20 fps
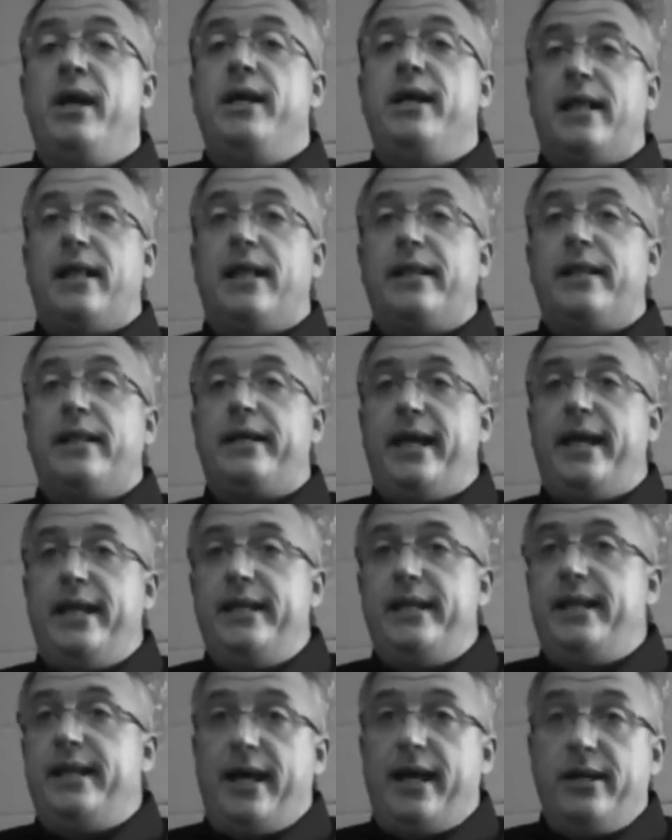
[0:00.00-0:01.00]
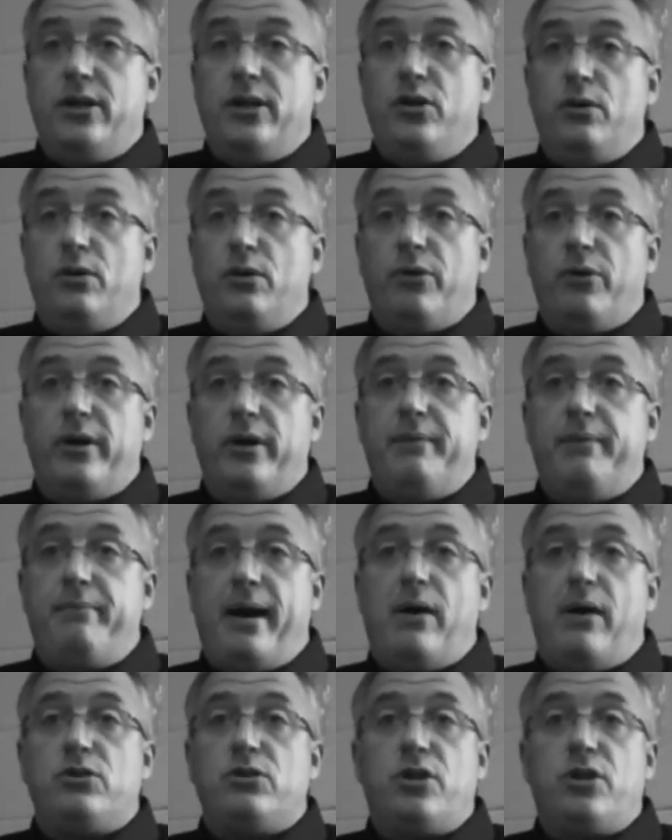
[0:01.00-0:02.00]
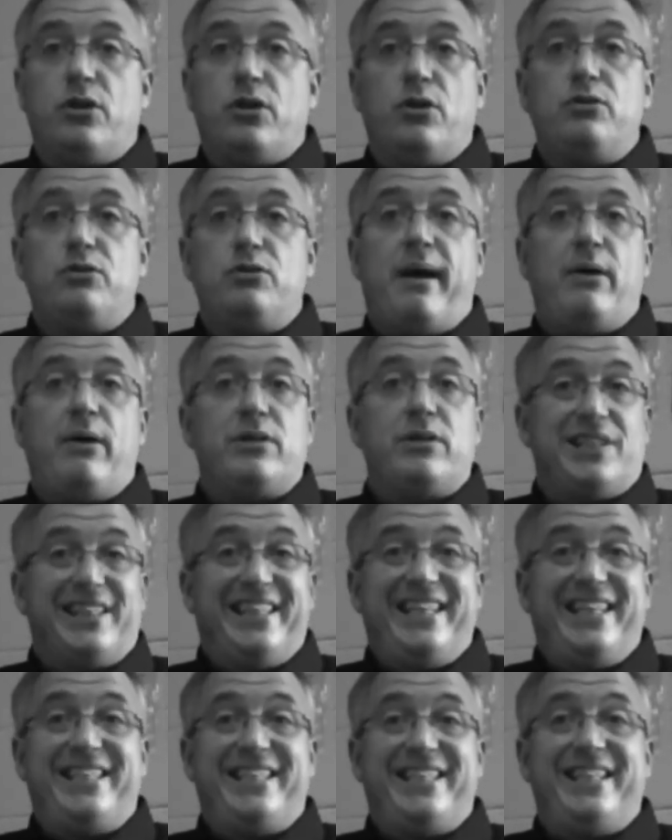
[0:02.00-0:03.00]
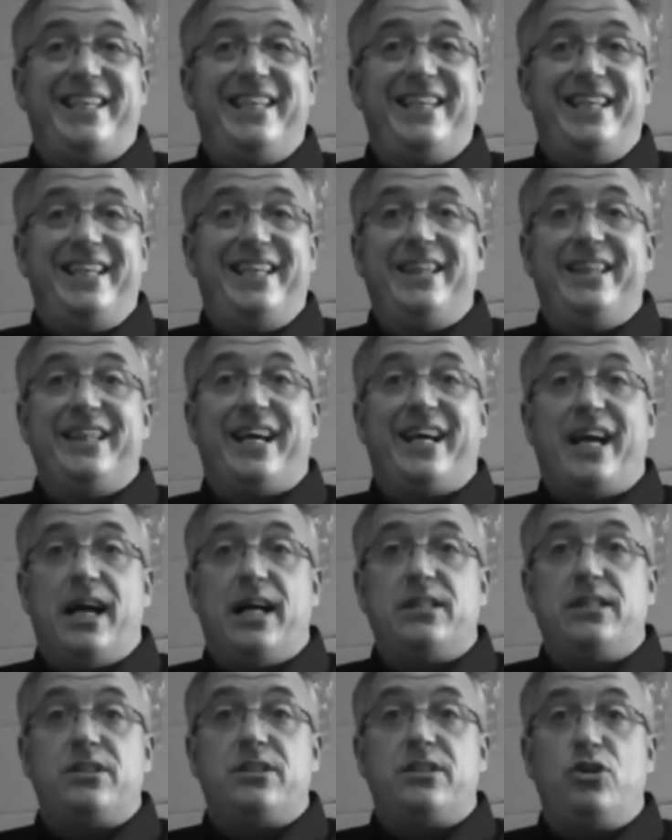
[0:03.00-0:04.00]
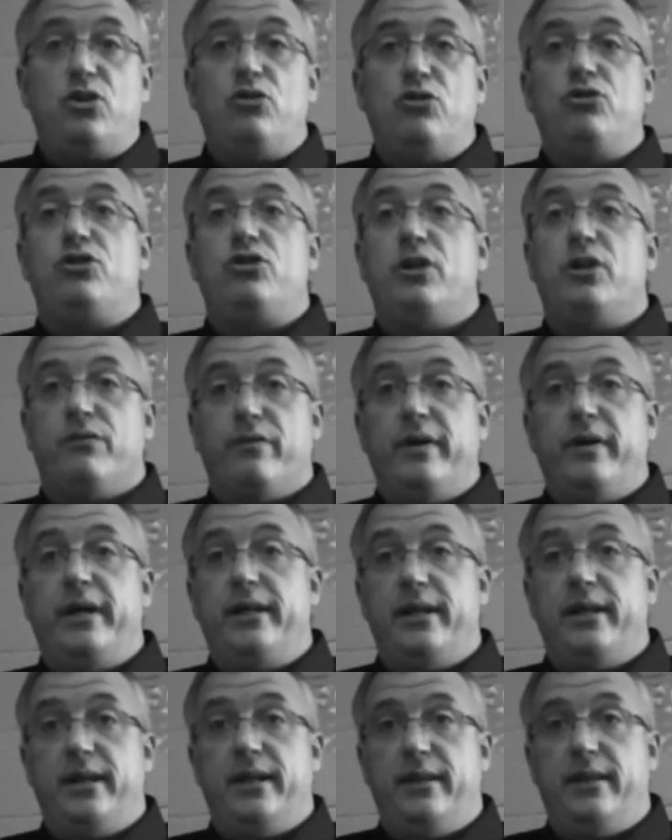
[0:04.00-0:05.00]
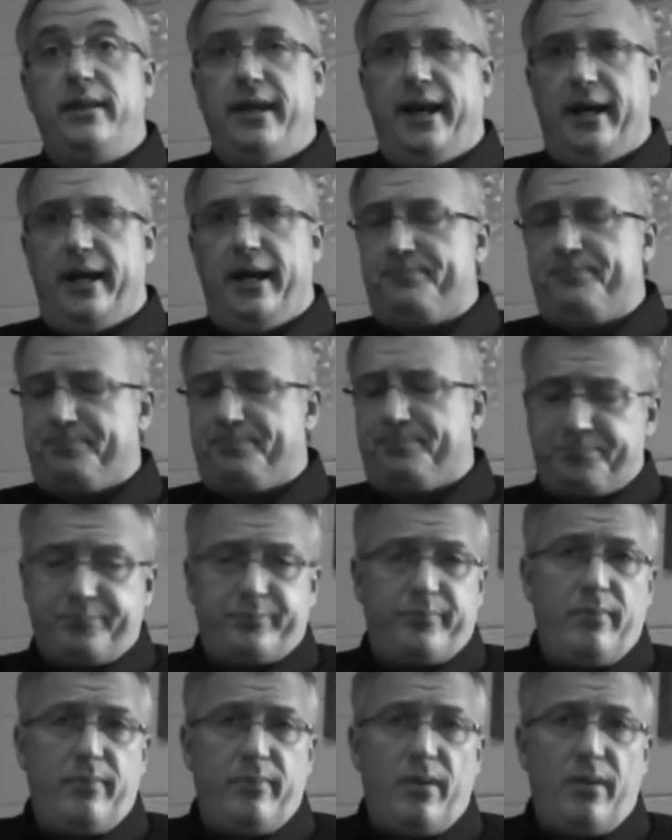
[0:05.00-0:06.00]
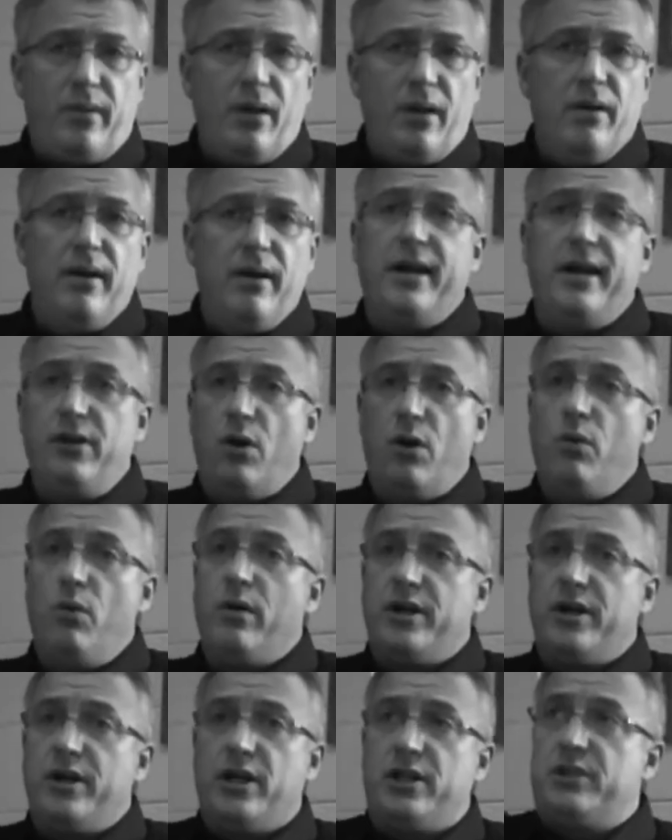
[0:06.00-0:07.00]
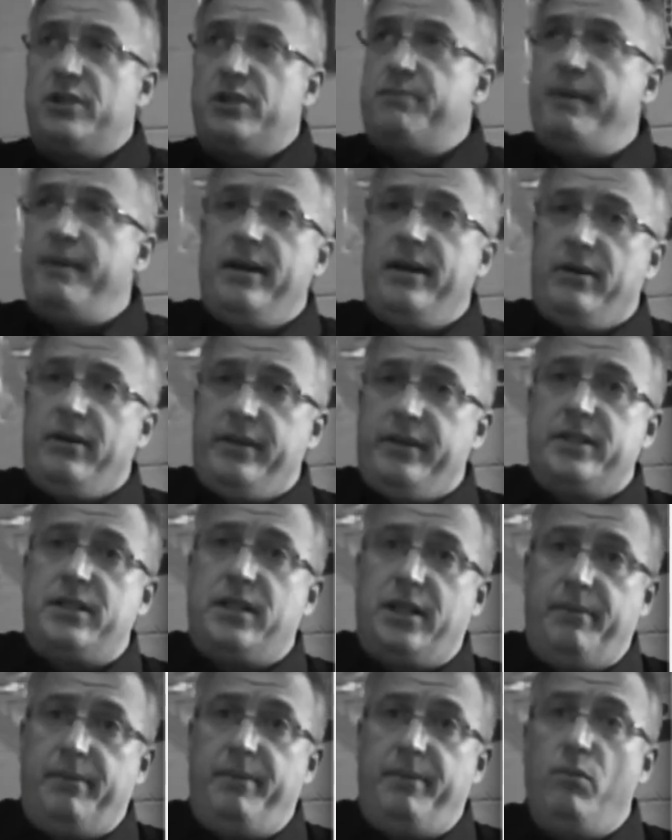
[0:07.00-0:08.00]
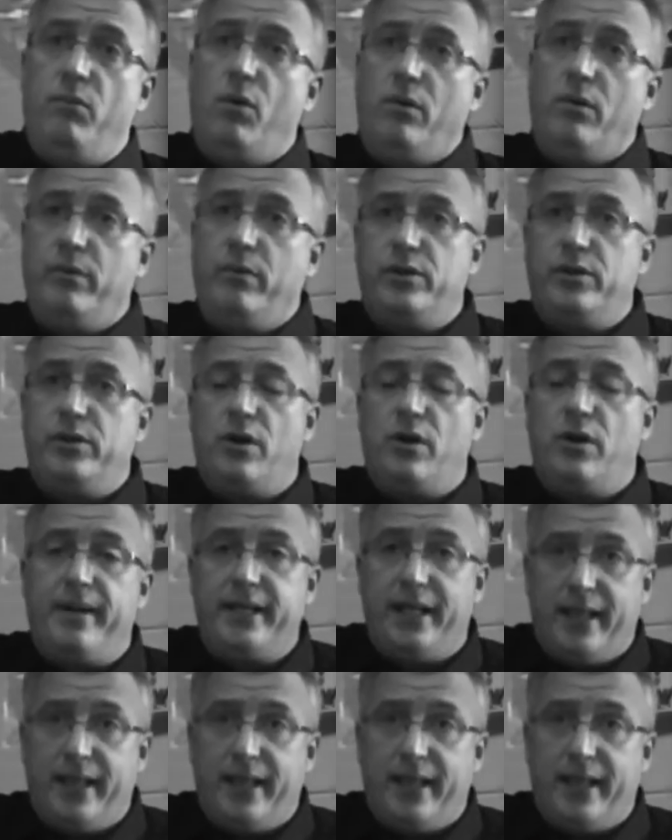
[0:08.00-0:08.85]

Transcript: Delegated and enumerated powers are those powers listed in the Constitution, written in there. All right, I know we're going to expand on this a little bit more when we talk about the